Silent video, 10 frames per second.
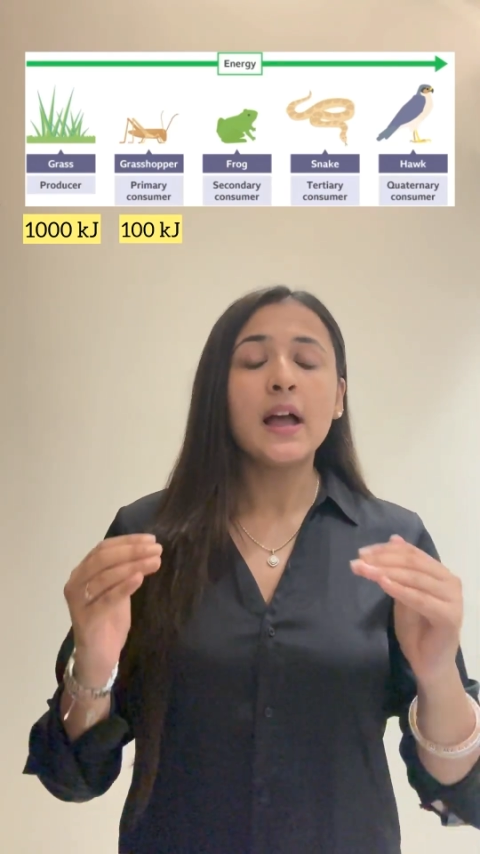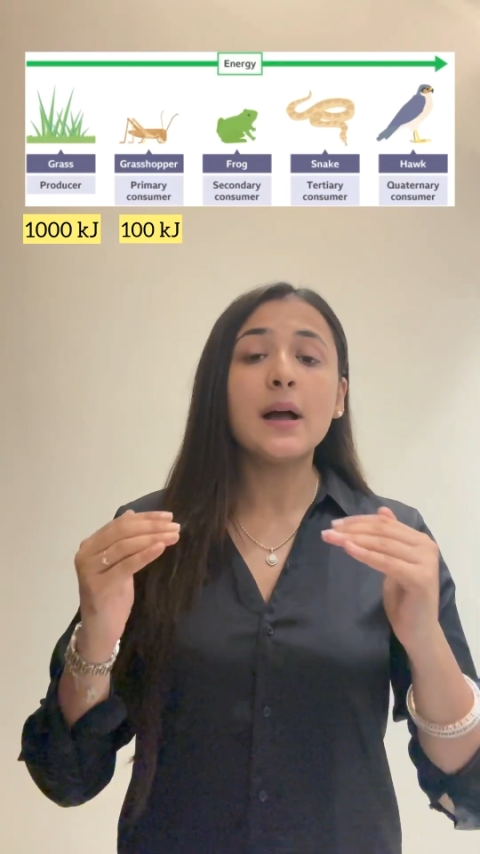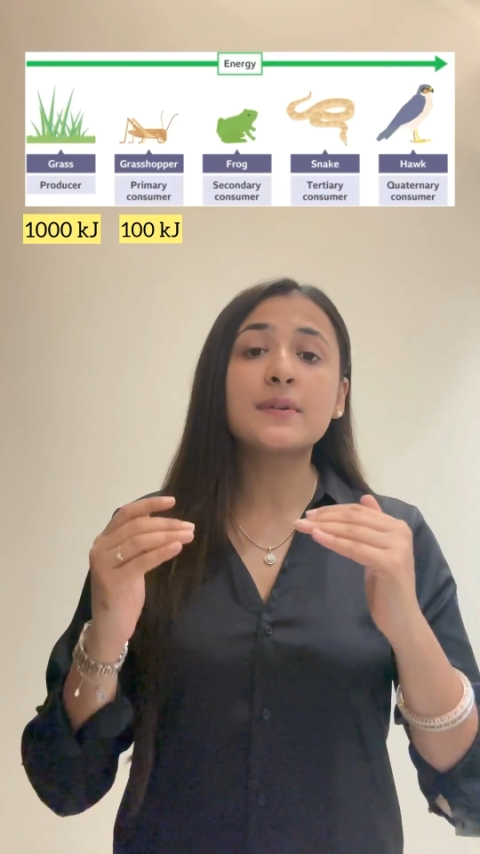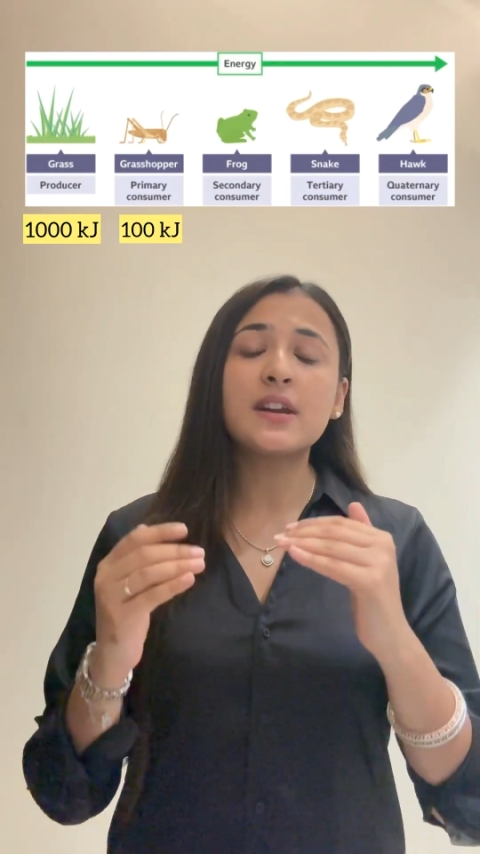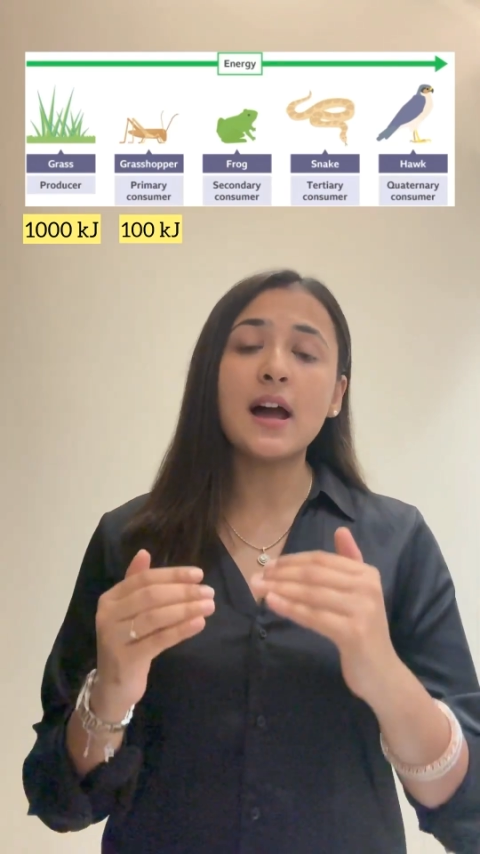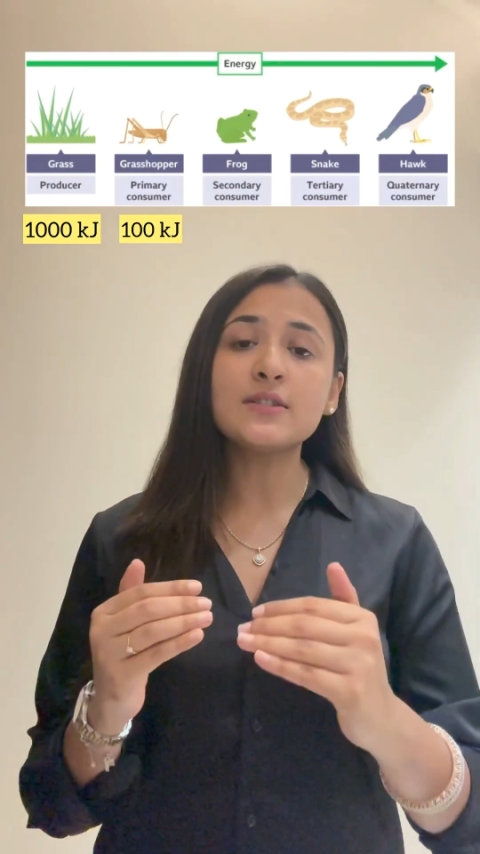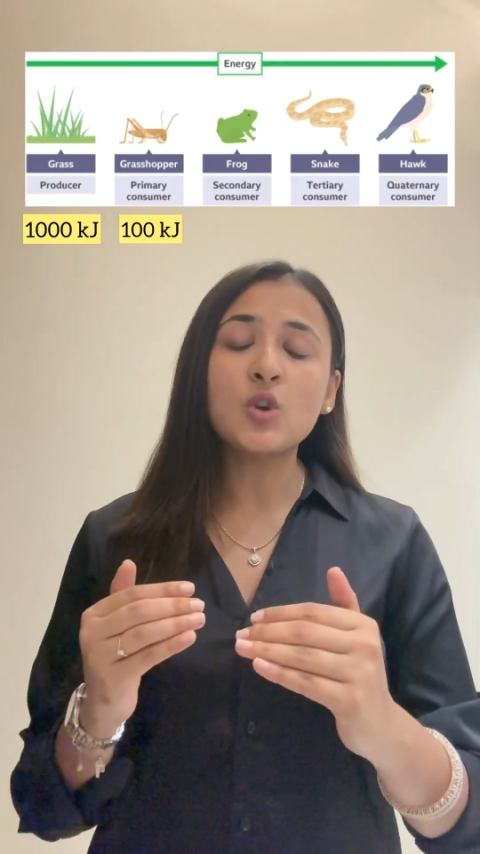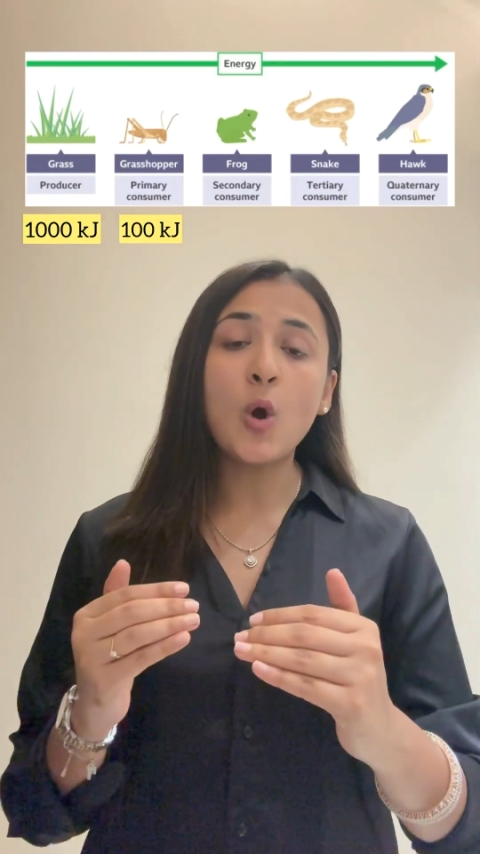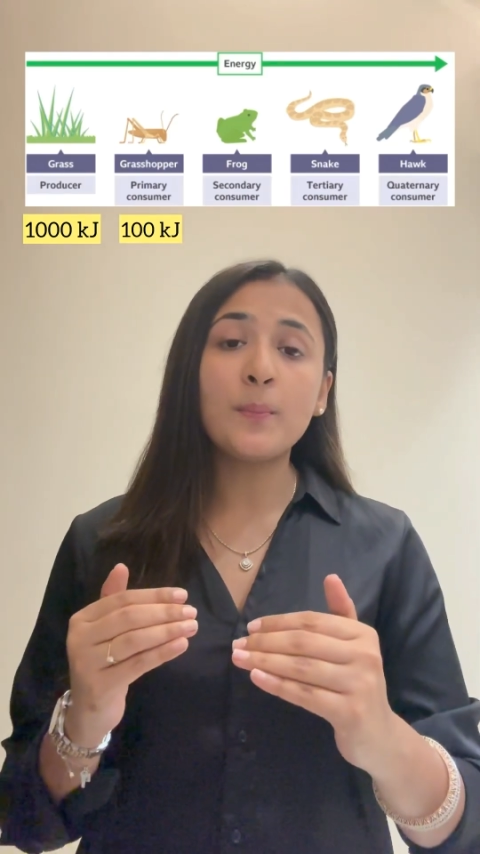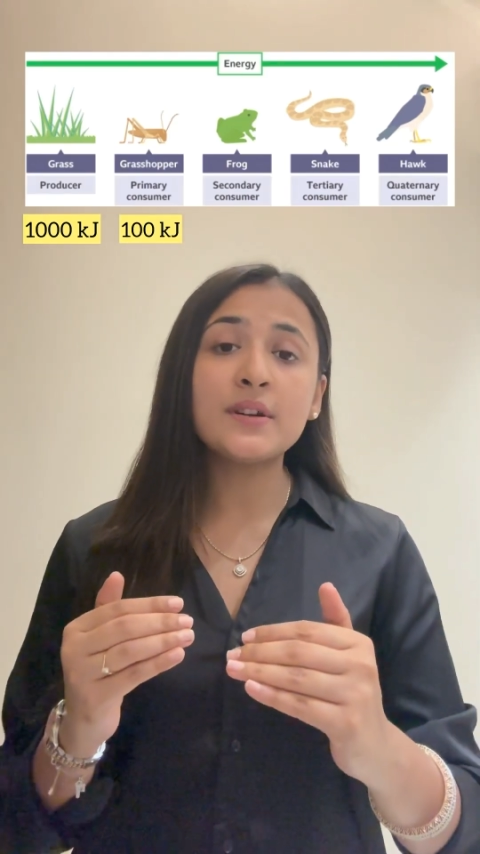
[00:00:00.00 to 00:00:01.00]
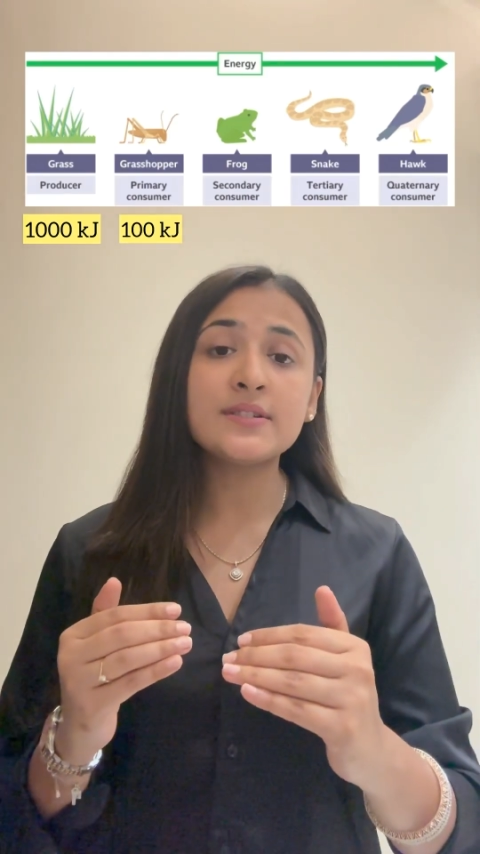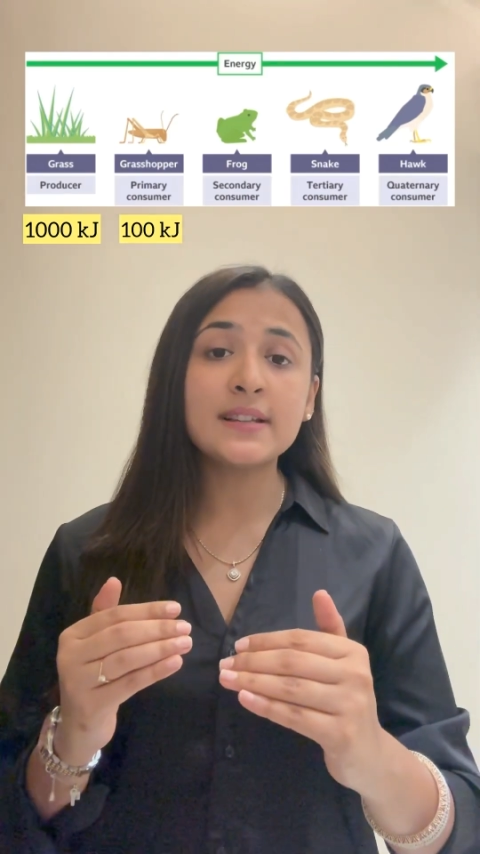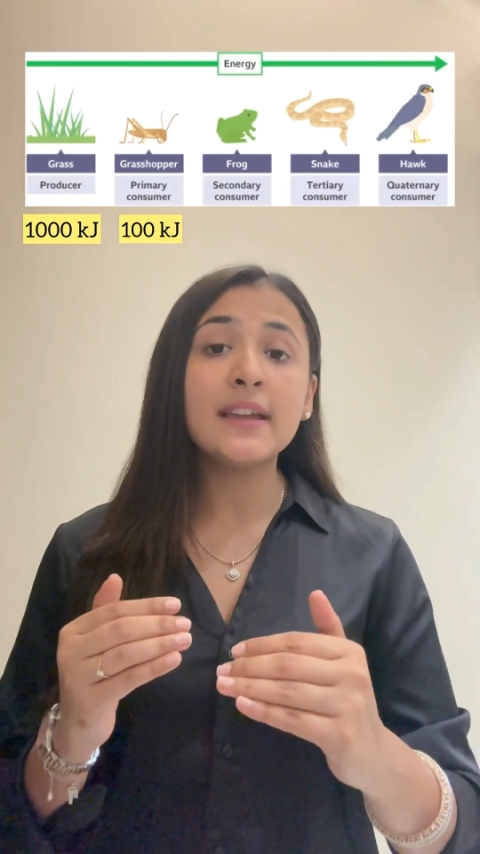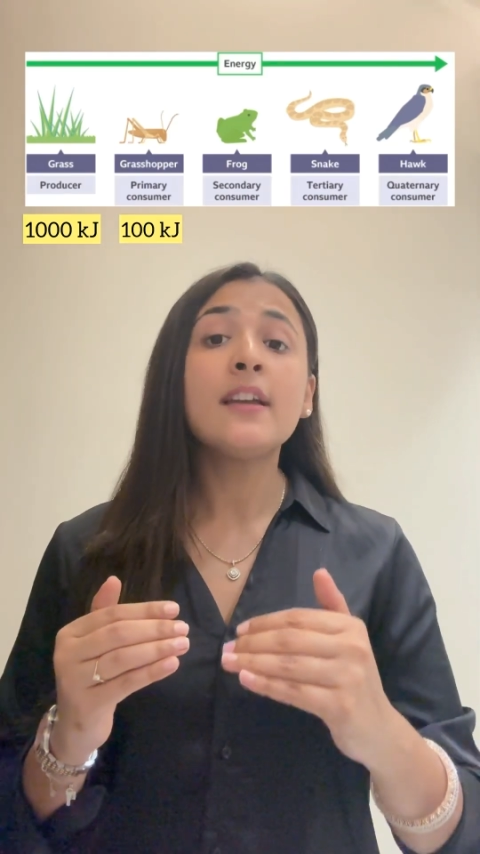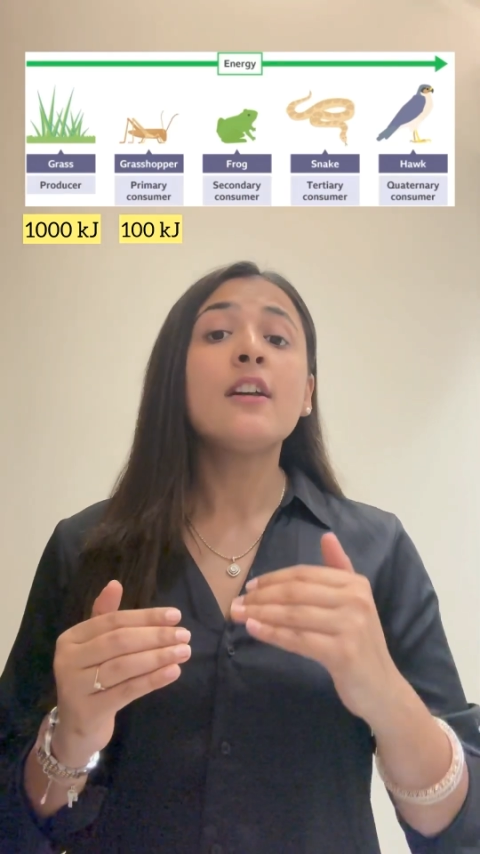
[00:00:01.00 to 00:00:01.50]
Ab grasshopper
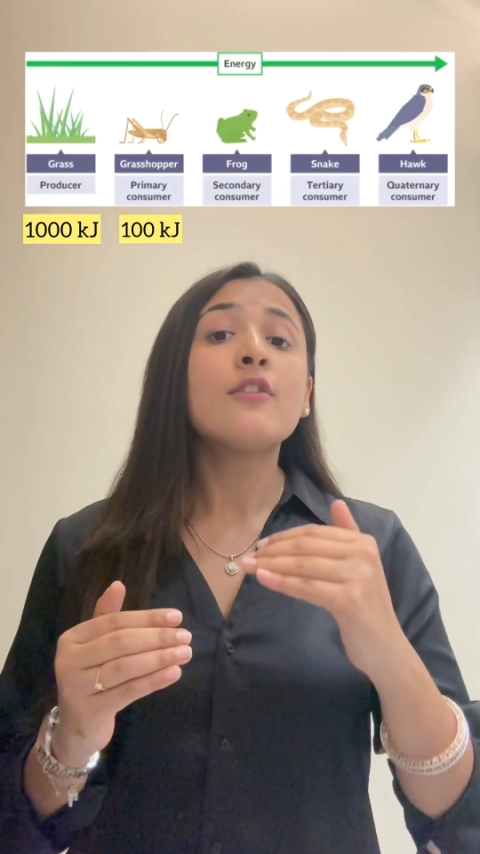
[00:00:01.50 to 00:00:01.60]
se